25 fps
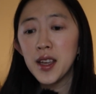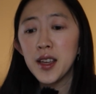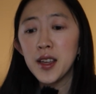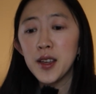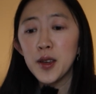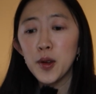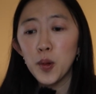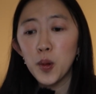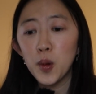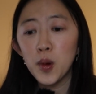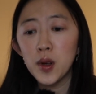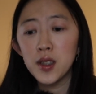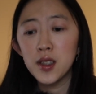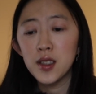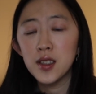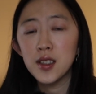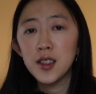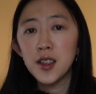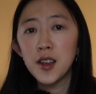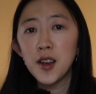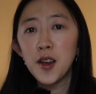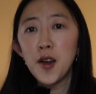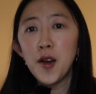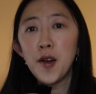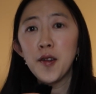It was
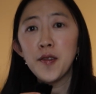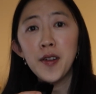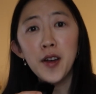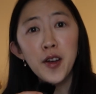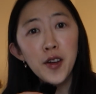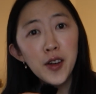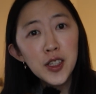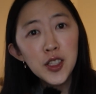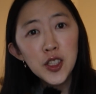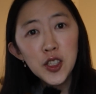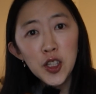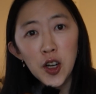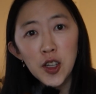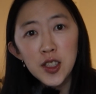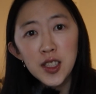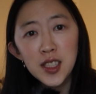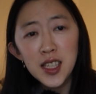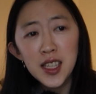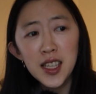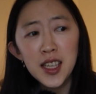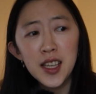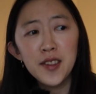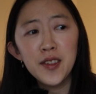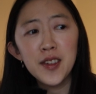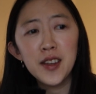very
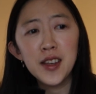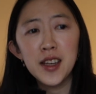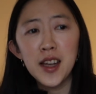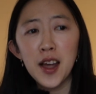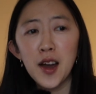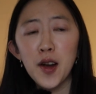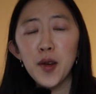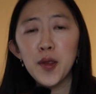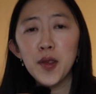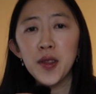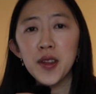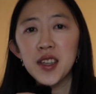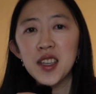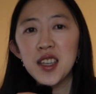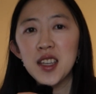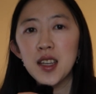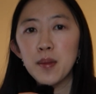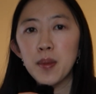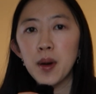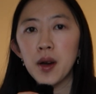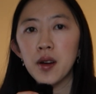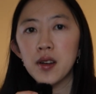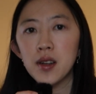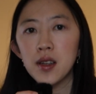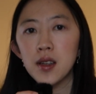daunting even now thinking
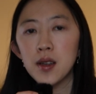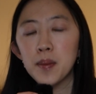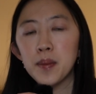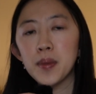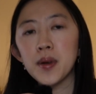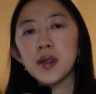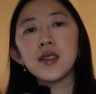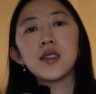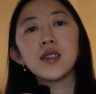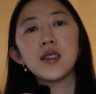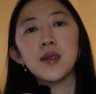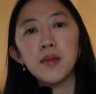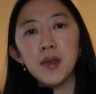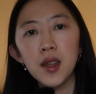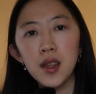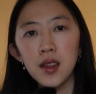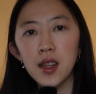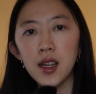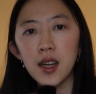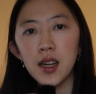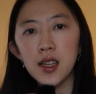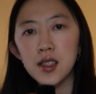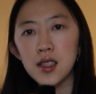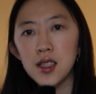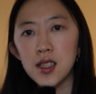about it, but it's something
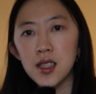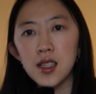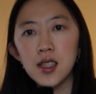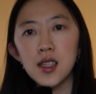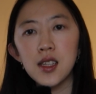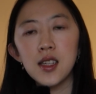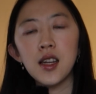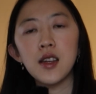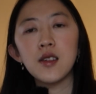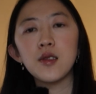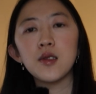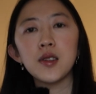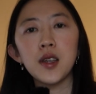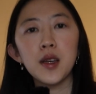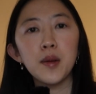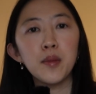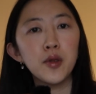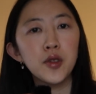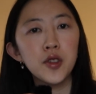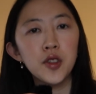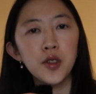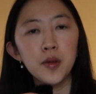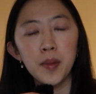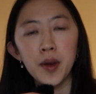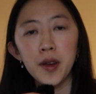that I did and I was
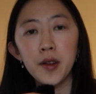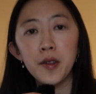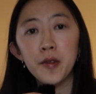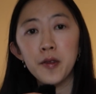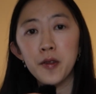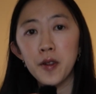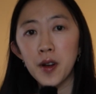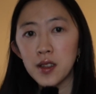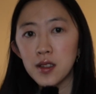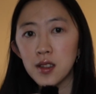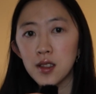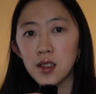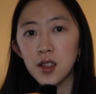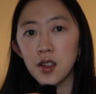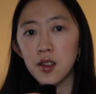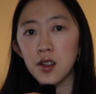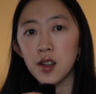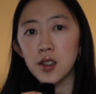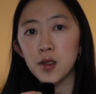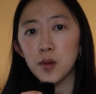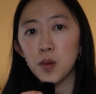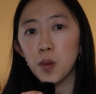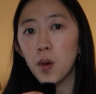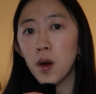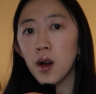able to make friends there
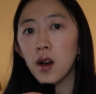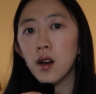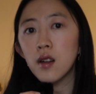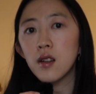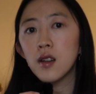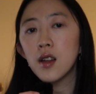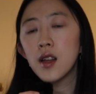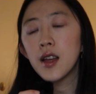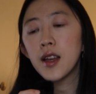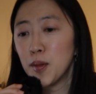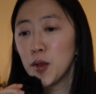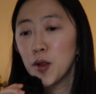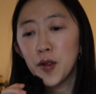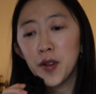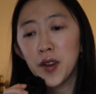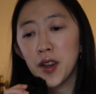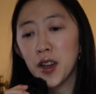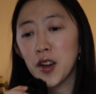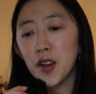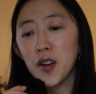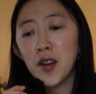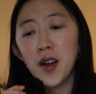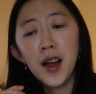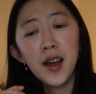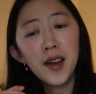as well. Moving
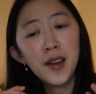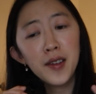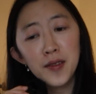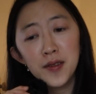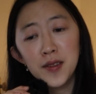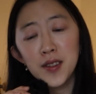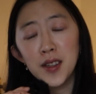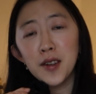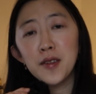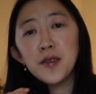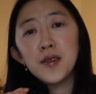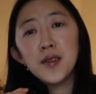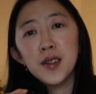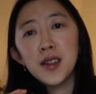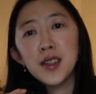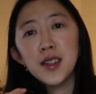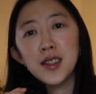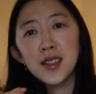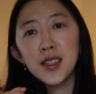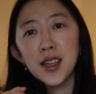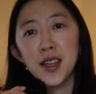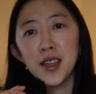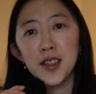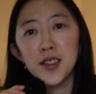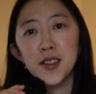here, I've definitely
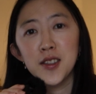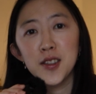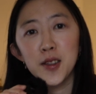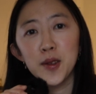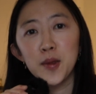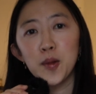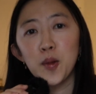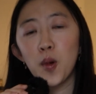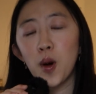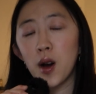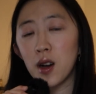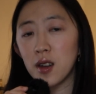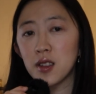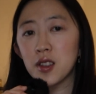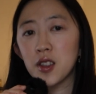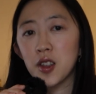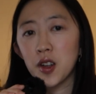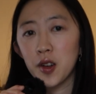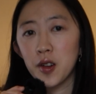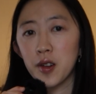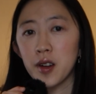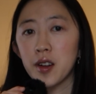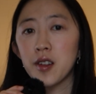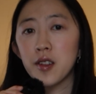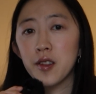taken some wild
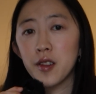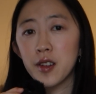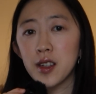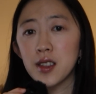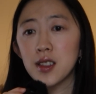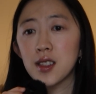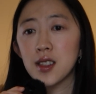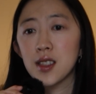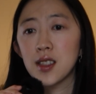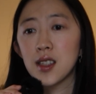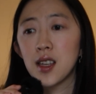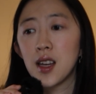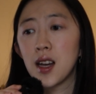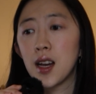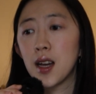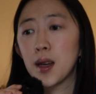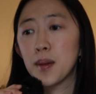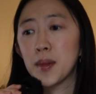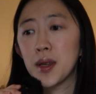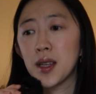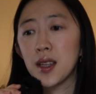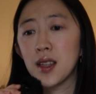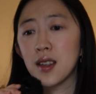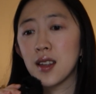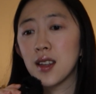career risks. I
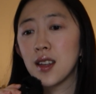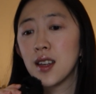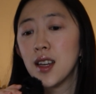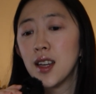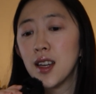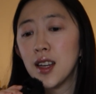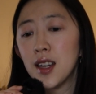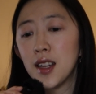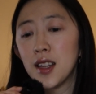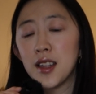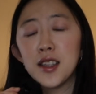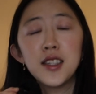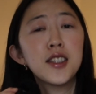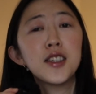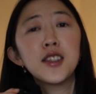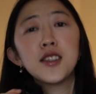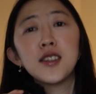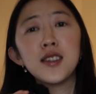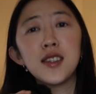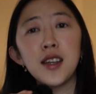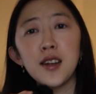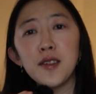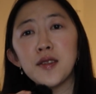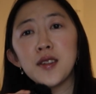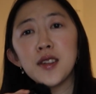mean, this is
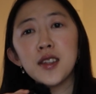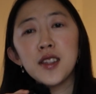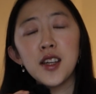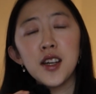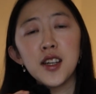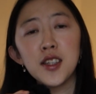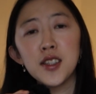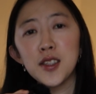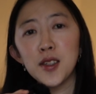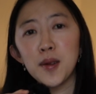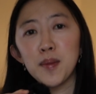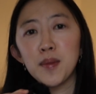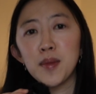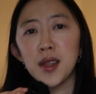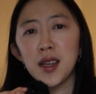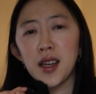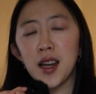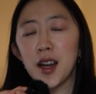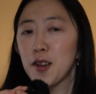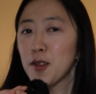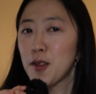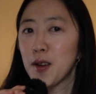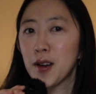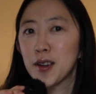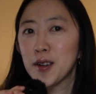definitely not something
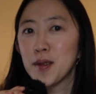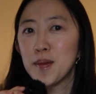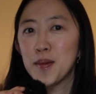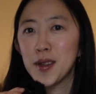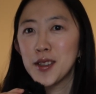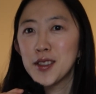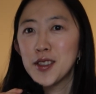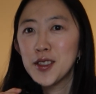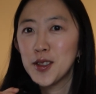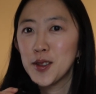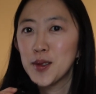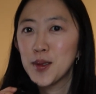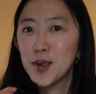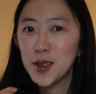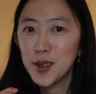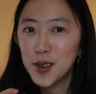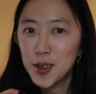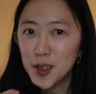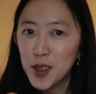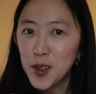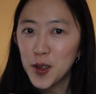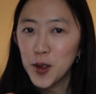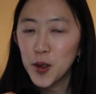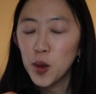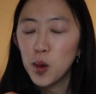I recommend you to
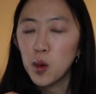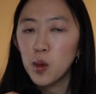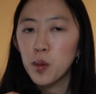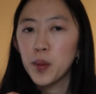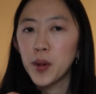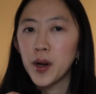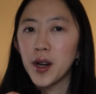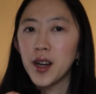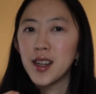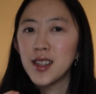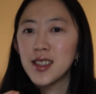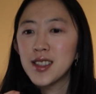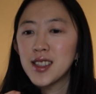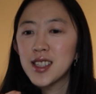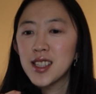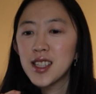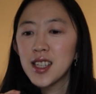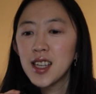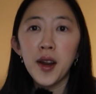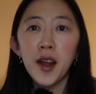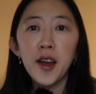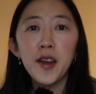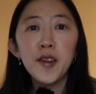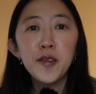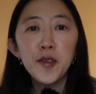do, but
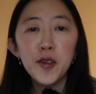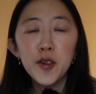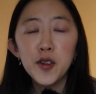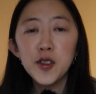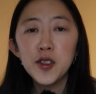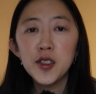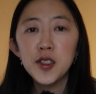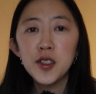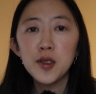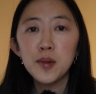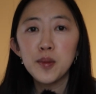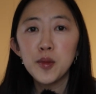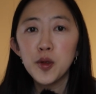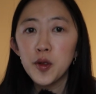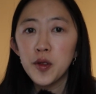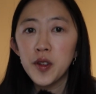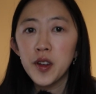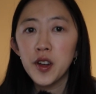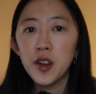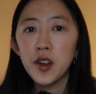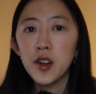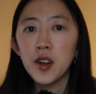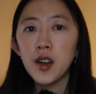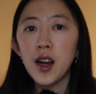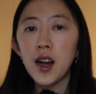when I first moved
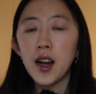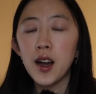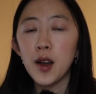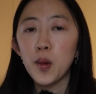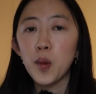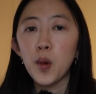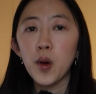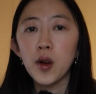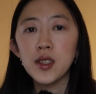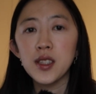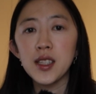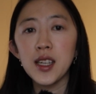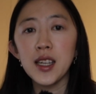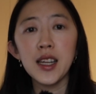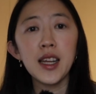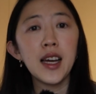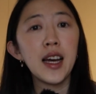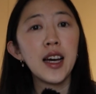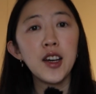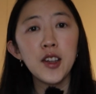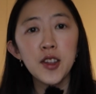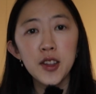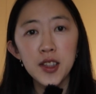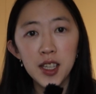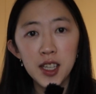here, I worked at a
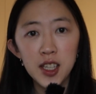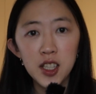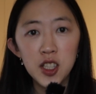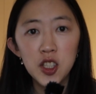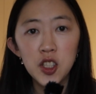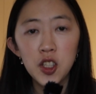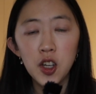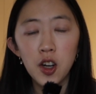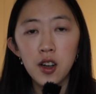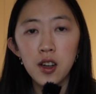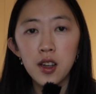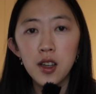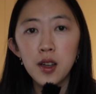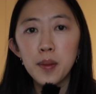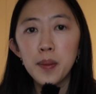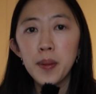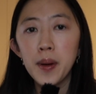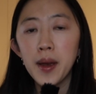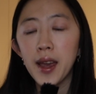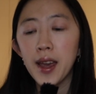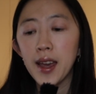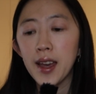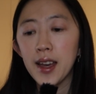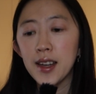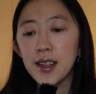health tech startup
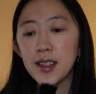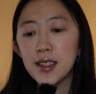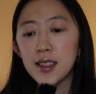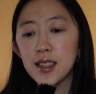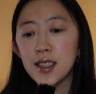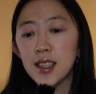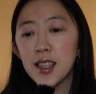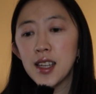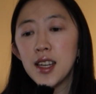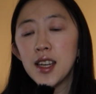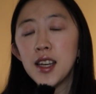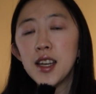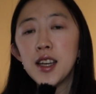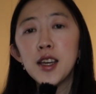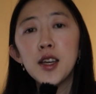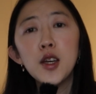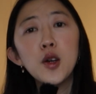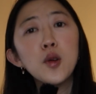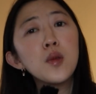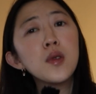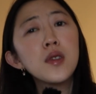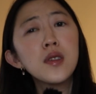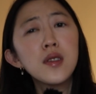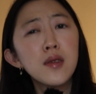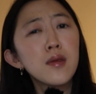and it
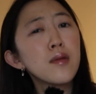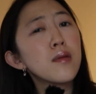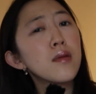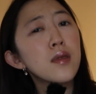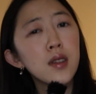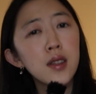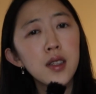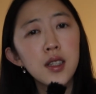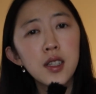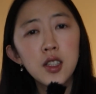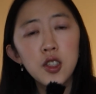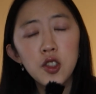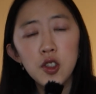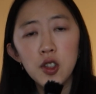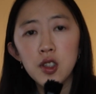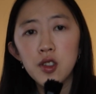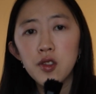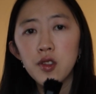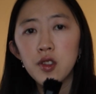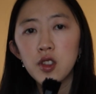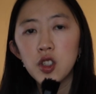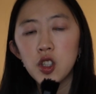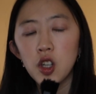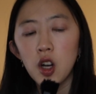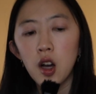was a really
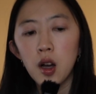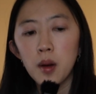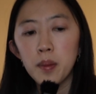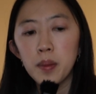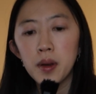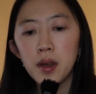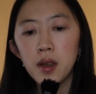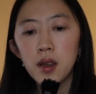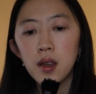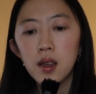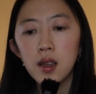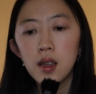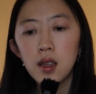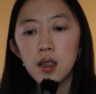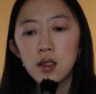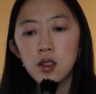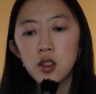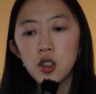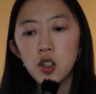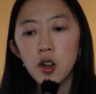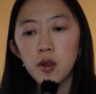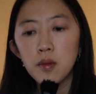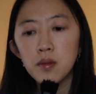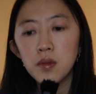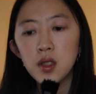stressful job in
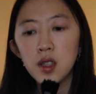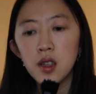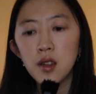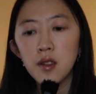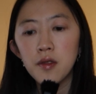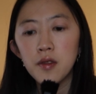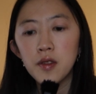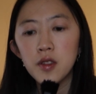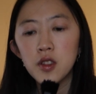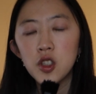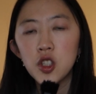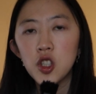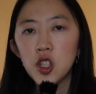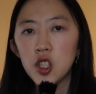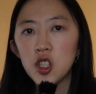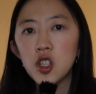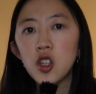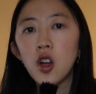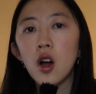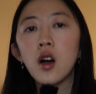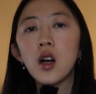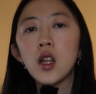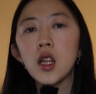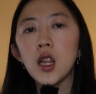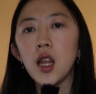terms of just
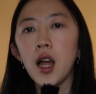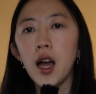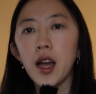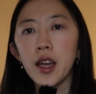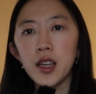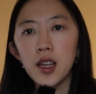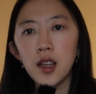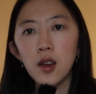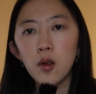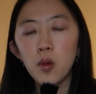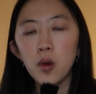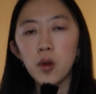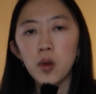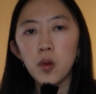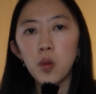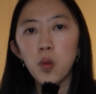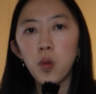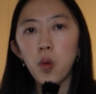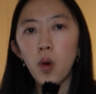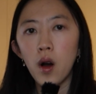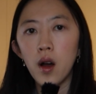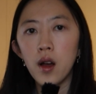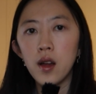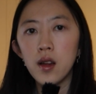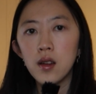not aligning with
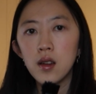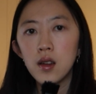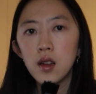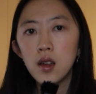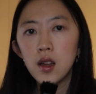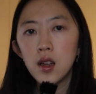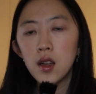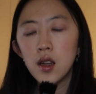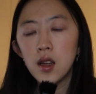what